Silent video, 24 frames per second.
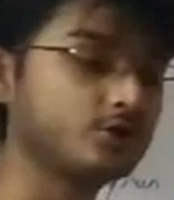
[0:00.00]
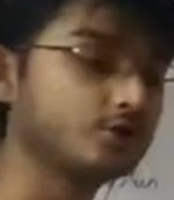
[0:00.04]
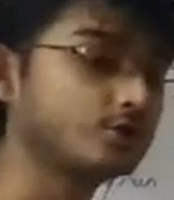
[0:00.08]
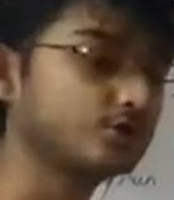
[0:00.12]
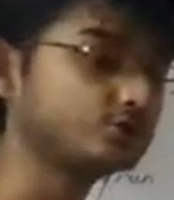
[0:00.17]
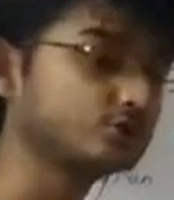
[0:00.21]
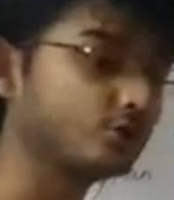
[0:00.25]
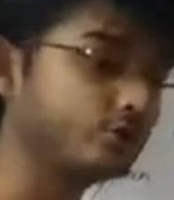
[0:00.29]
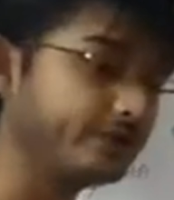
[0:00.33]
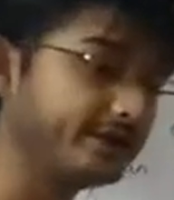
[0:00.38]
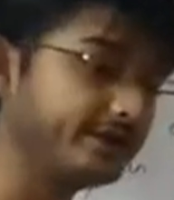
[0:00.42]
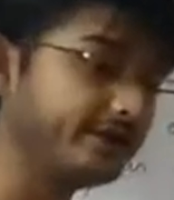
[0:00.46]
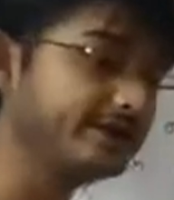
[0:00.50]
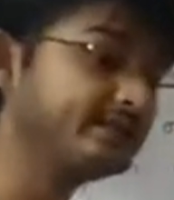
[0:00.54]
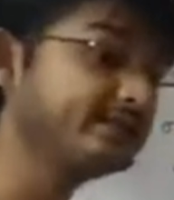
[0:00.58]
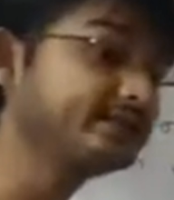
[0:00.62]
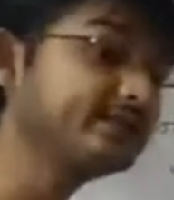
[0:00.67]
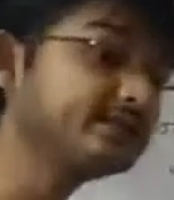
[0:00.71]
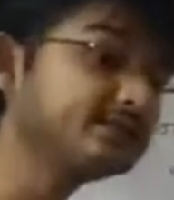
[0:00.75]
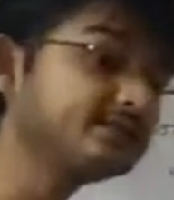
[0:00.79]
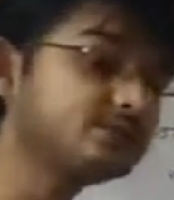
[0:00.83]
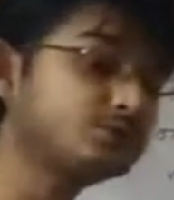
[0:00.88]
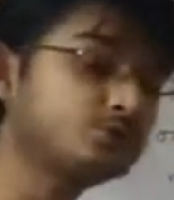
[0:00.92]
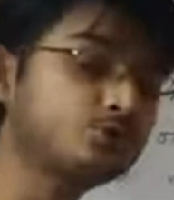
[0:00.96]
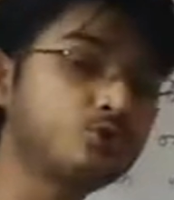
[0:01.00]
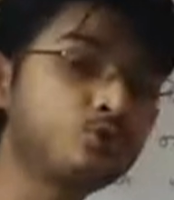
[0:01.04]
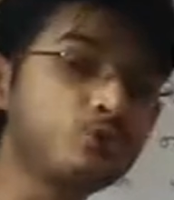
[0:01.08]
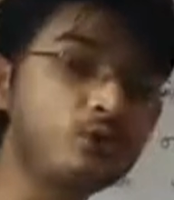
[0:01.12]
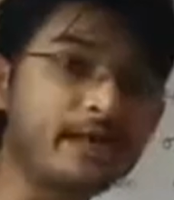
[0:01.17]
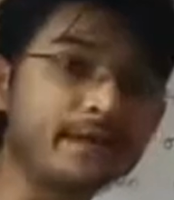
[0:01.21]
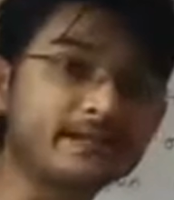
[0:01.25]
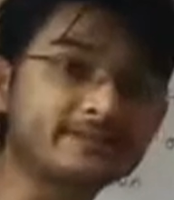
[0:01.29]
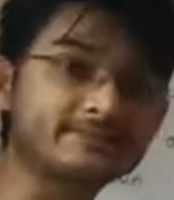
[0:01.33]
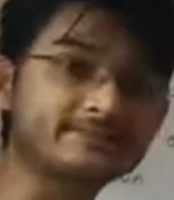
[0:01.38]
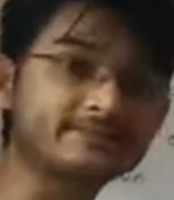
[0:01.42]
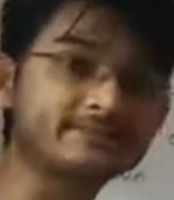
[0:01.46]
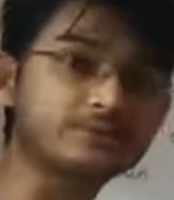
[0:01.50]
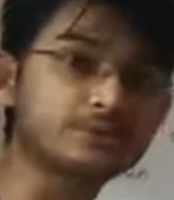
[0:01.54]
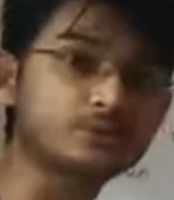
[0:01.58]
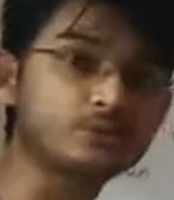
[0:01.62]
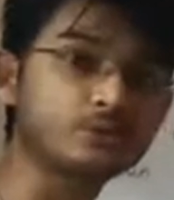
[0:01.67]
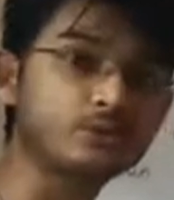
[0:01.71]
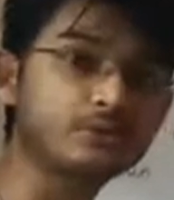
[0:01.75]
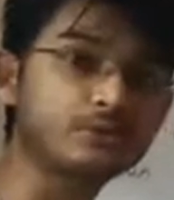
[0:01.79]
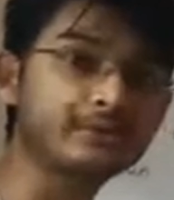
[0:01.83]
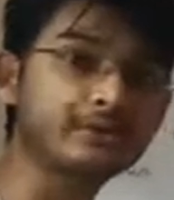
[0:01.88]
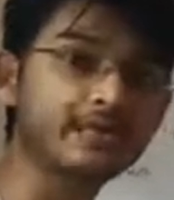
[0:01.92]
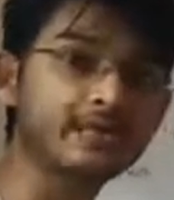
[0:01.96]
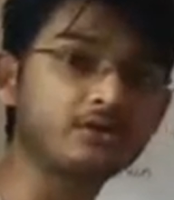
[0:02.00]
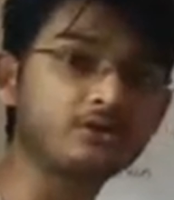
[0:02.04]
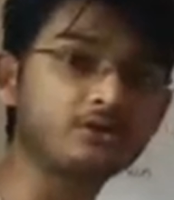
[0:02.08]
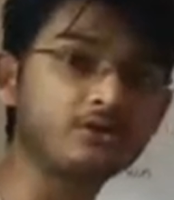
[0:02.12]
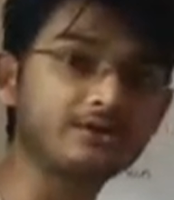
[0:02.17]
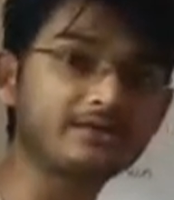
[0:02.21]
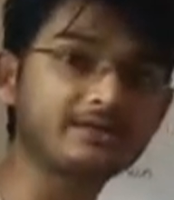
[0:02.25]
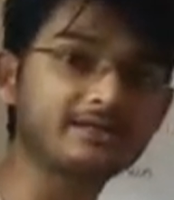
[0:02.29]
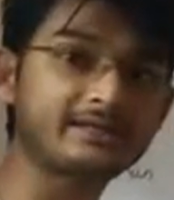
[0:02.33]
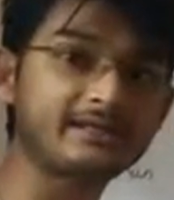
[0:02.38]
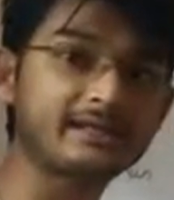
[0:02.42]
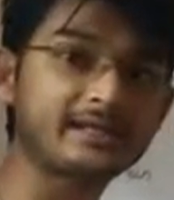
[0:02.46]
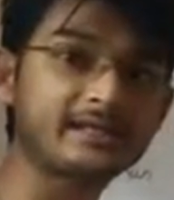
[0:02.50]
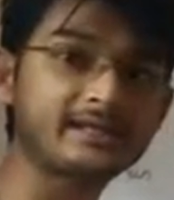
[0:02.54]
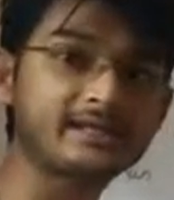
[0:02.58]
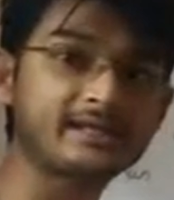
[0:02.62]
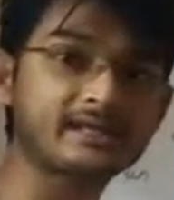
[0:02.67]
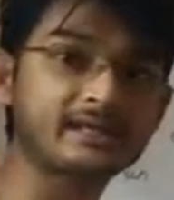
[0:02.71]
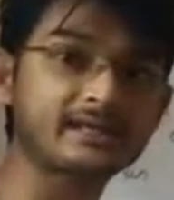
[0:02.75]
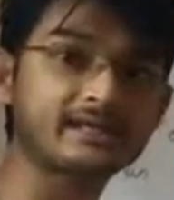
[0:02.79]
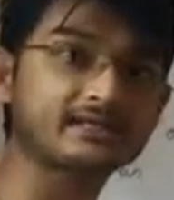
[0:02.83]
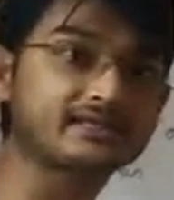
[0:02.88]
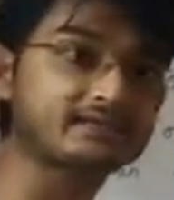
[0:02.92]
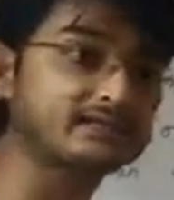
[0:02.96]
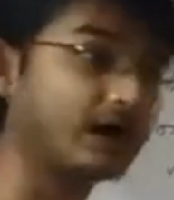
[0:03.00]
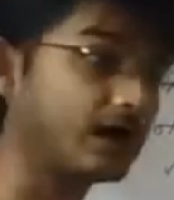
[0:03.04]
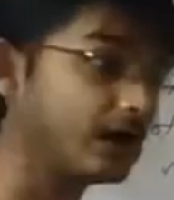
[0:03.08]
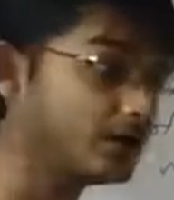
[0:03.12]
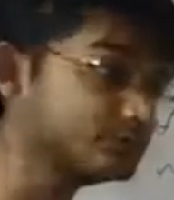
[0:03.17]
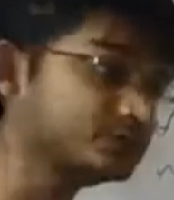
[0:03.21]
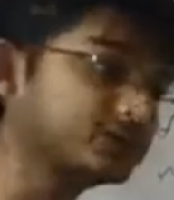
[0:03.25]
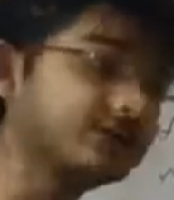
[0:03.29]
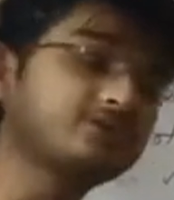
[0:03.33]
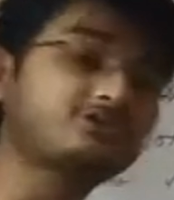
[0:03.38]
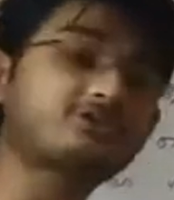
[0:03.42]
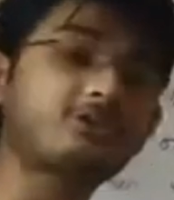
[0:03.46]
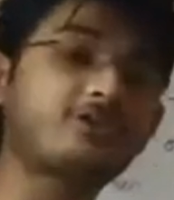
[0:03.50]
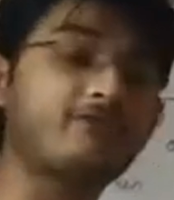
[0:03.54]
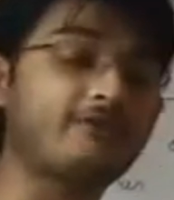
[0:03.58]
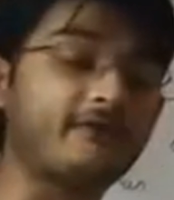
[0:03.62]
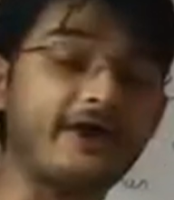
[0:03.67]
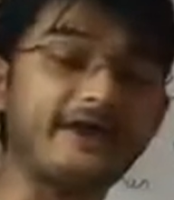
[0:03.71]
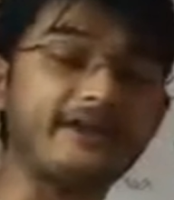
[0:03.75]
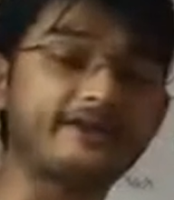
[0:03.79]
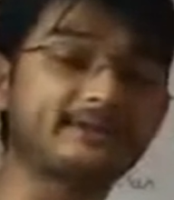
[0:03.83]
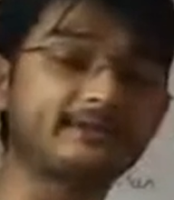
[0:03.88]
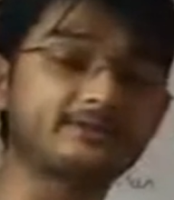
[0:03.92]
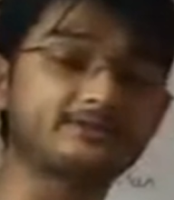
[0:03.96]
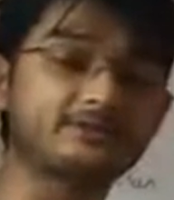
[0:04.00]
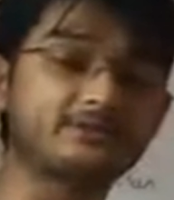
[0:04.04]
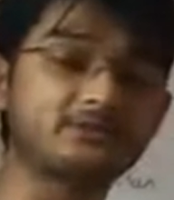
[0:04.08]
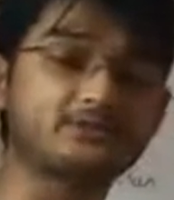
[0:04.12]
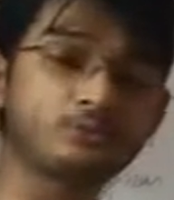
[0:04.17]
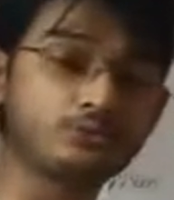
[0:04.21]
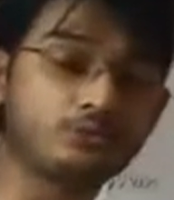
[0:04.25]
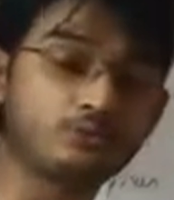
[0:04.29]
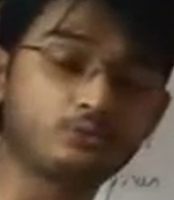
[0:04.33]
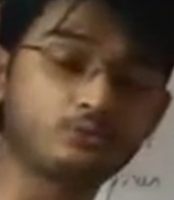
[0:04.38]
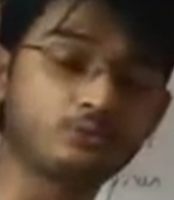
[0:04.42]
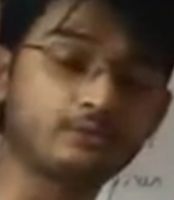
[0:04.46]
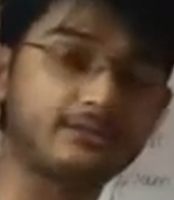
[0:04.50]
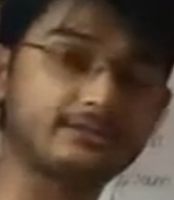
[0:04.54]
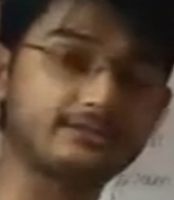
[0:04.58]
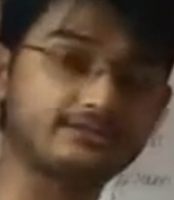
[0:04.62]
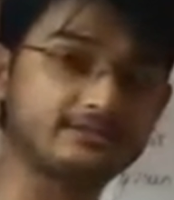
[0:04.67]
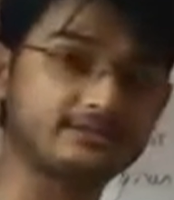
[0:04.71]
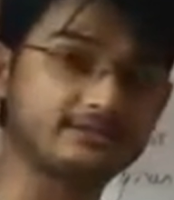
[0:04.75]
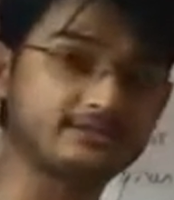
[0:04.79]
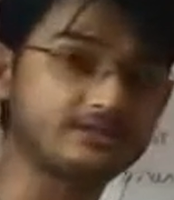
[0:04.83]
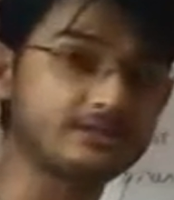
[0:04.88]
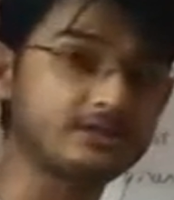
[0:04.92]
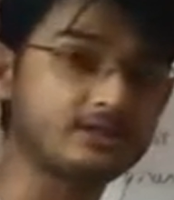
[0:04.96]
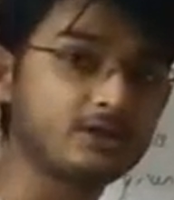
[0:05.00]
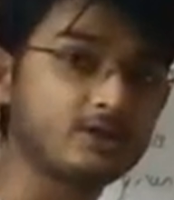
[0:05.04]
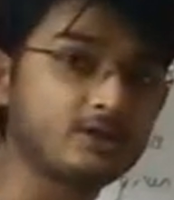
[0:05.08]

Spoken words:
So in these two axes we cannot take thousands of items into two axes.